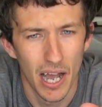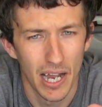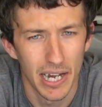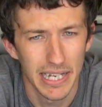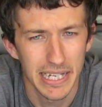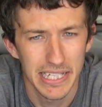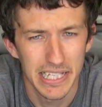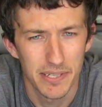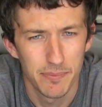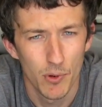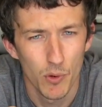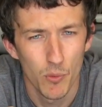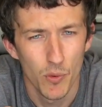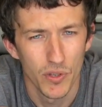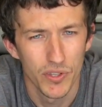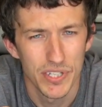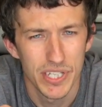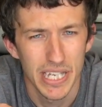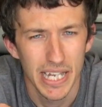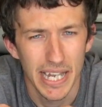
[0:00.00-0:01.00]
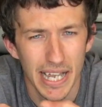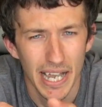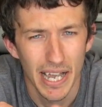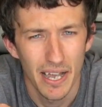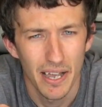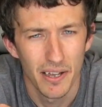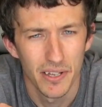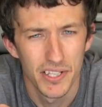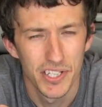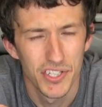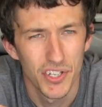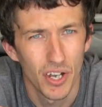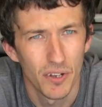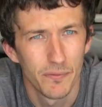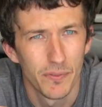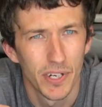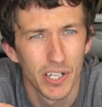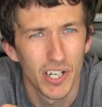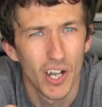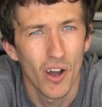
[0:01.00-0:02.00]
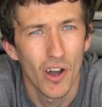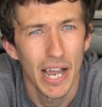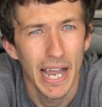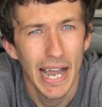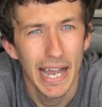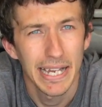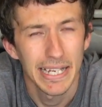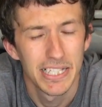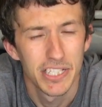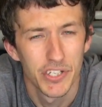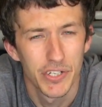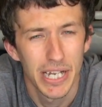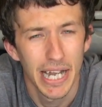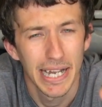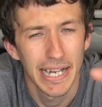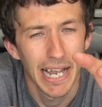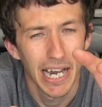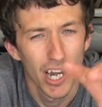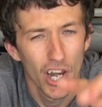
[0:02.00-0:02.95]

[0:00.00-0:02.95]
These small ones here are designed for the kayaks. You can get